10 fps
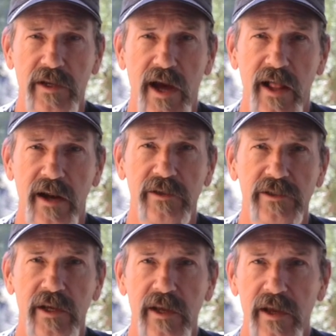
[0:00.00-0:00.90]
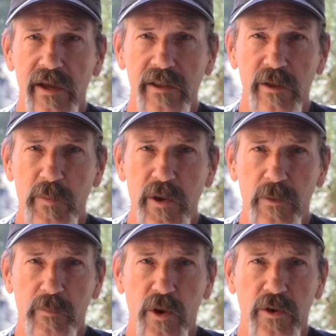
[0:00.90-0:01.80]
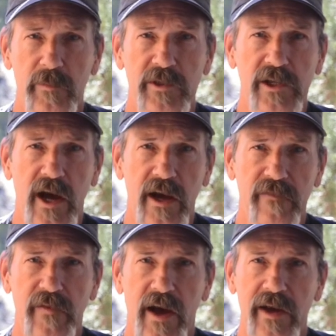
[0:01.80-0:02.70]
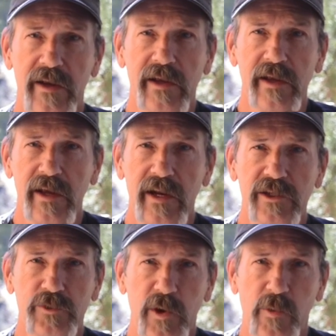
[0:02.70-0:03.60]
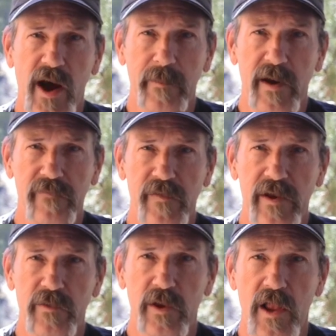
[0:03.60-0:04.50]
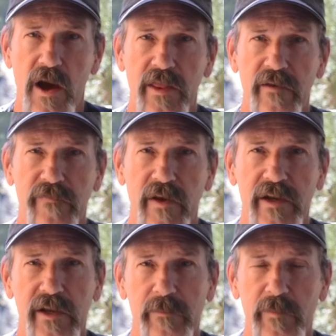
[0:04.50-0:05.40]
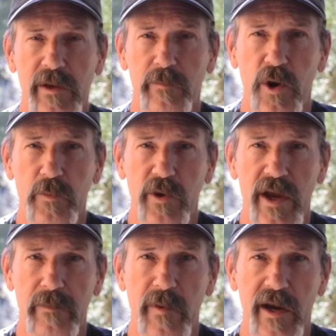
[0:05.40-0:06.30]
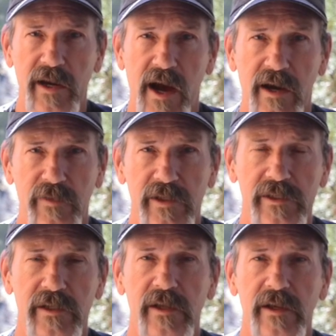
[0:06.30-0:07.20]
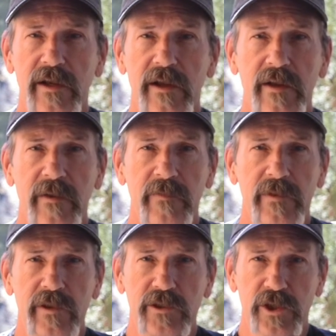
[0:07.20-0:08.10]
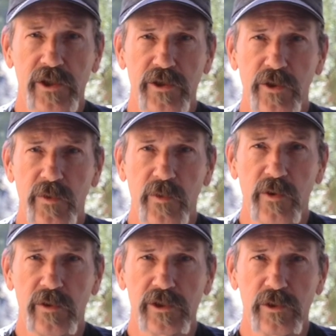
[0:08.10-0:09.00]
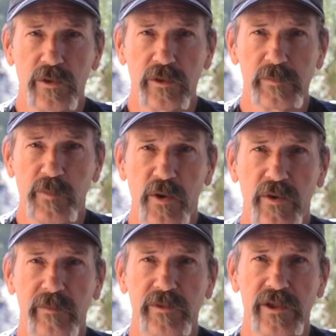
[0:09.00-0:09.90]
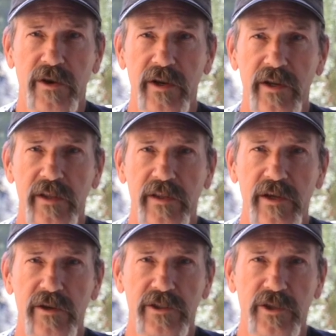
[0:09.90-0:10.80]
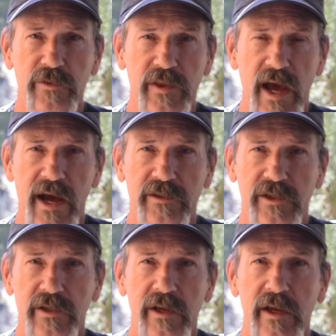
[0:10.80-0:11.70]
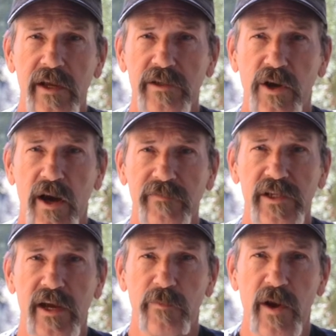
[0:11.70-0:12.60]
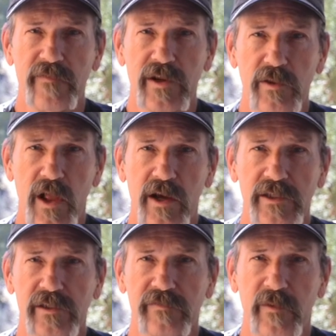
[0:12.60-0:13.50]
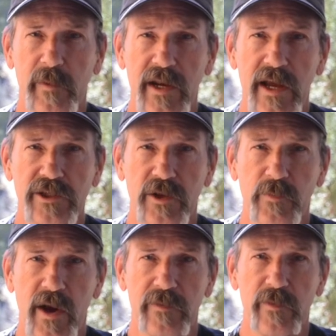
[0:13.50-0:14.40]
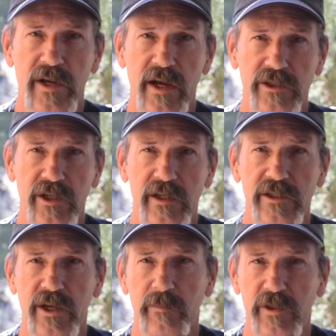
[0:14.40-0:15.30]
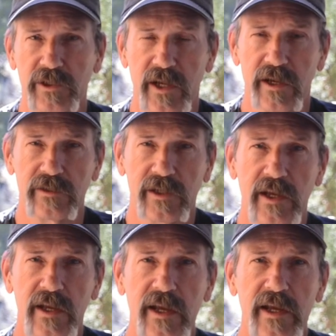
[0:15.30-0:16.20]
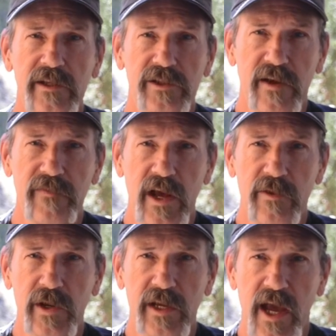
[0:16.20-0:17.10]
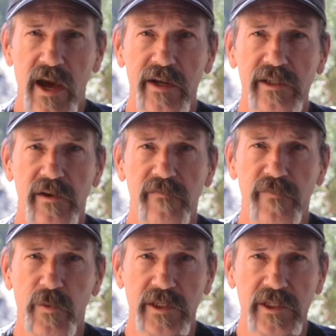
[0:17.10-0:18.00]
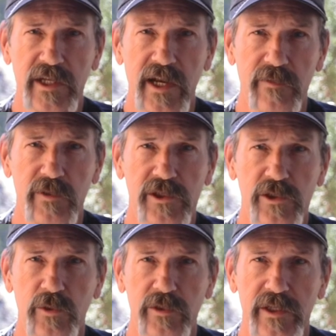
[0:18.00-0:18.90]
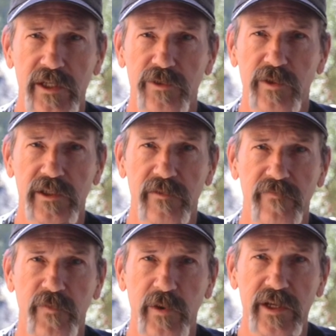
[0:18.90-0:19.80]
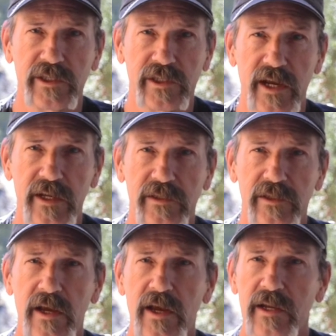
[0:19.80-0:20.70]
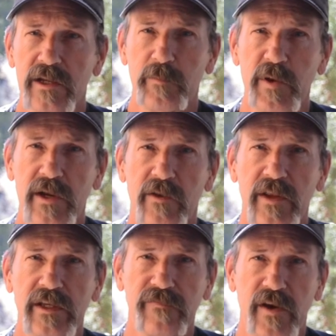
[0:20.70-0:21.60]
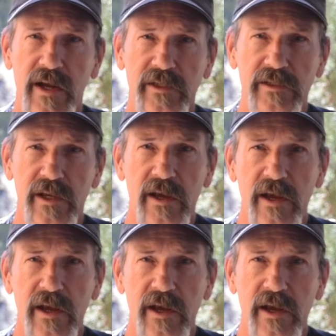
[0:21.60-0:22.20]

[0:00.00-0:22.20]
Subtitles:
The PILT program is codified. It is required by federal law that funding be appropriated by Congress. The Secure Rural Schools program started in the year 2000 to offset revenue losses from a nationwide reduction in timber sales. 700 counties and 1,400 school districts in 40 states depend on these funds.